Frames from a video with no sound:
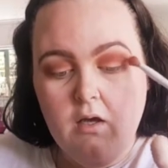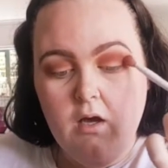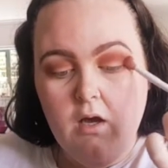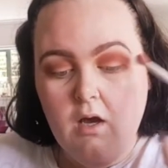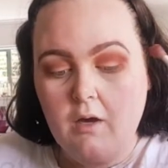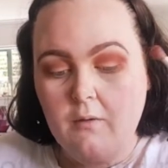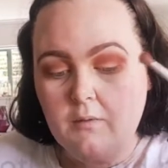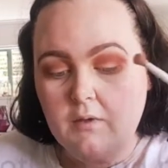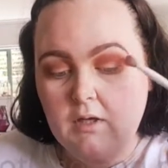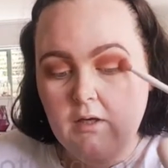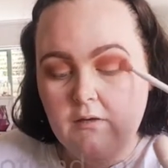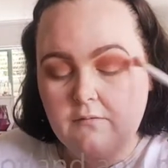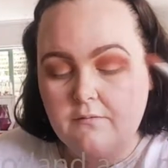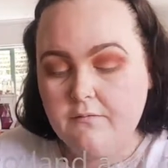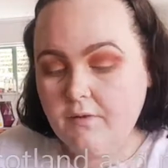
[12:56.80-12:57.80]
I would
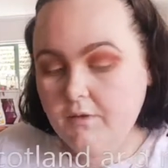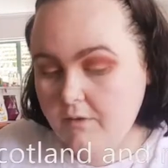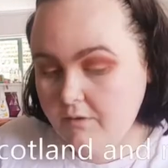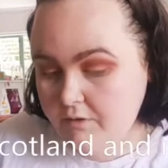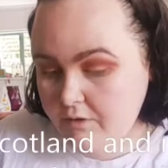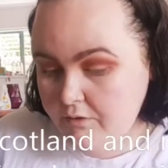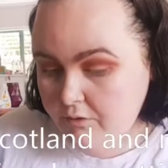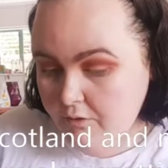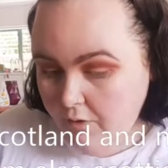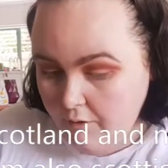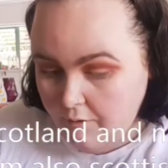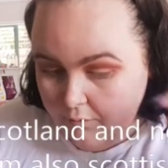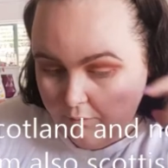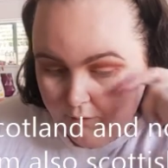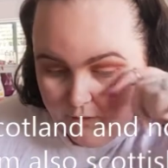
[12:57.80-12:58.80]
love to
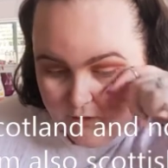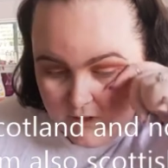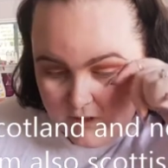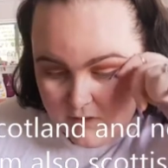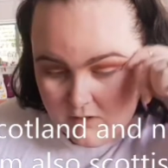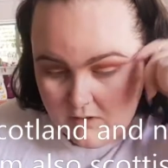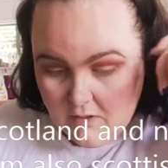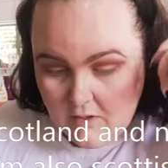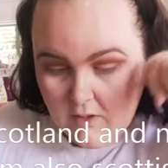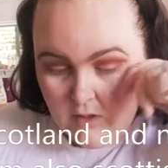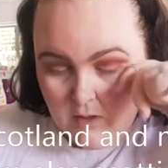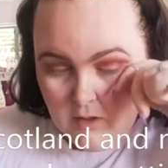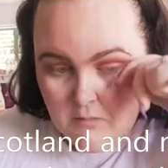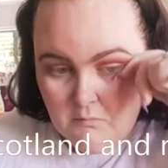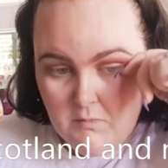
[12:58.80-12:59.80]
know, because
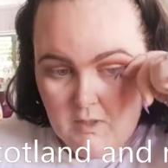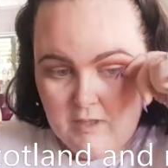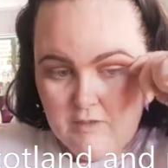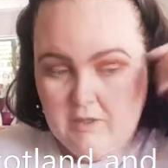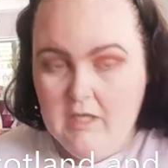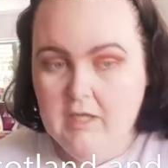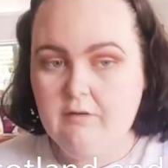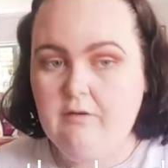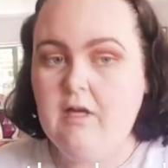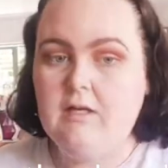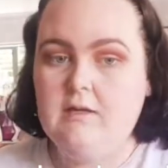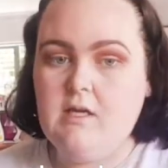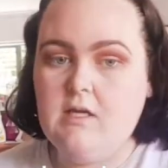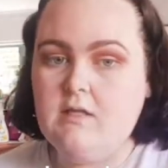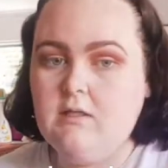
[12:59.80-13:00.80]
my great
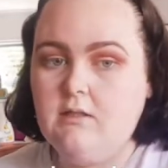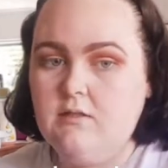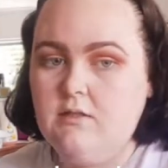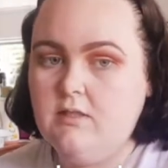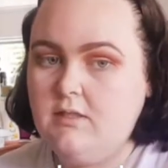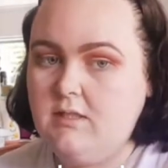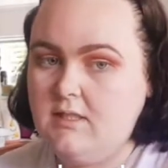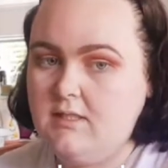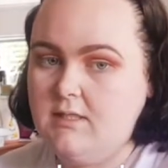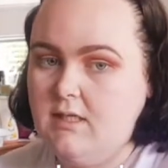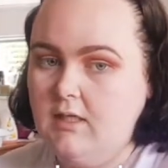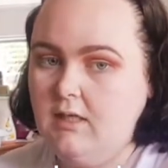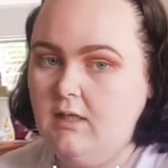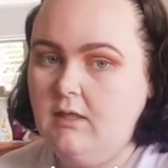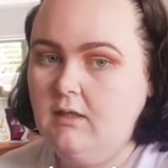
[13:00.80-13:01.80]
granddad
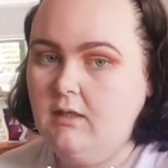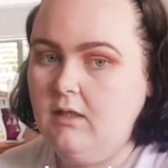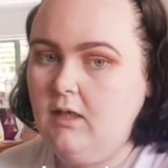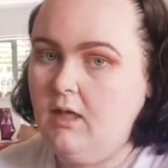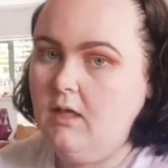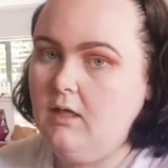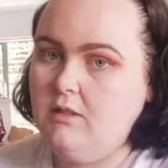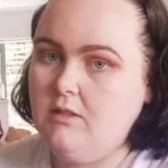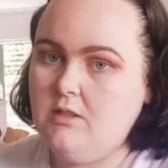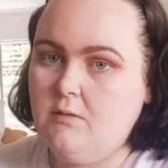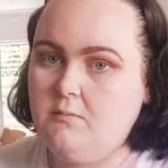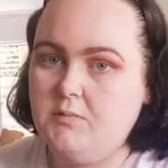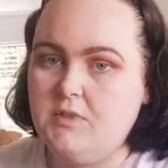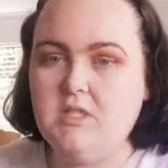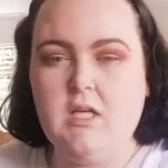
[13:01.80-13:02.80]
Jesse, he
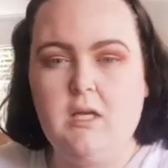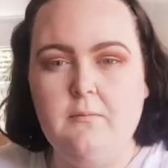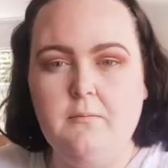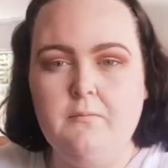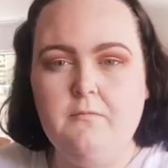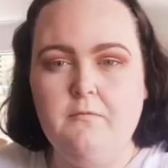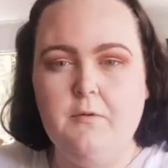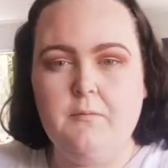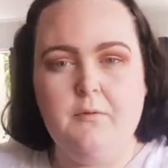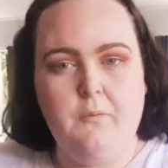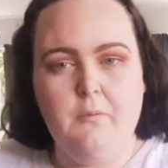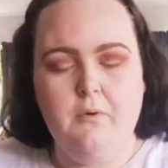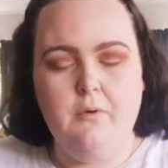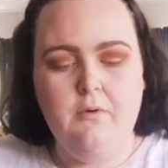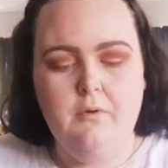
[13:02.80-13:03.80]
jumped ship from the
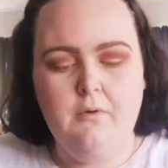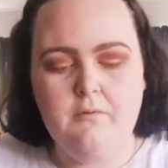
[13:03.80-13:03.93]
war